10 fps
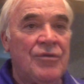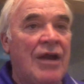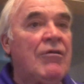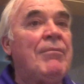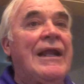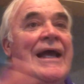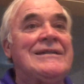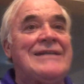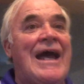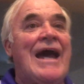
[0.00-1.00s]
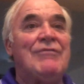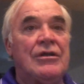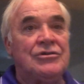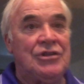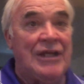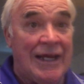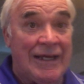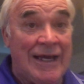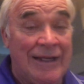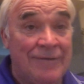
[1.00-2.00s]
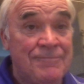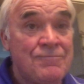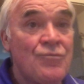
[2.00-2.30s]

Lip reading: Everybody has to have it because you can't get it.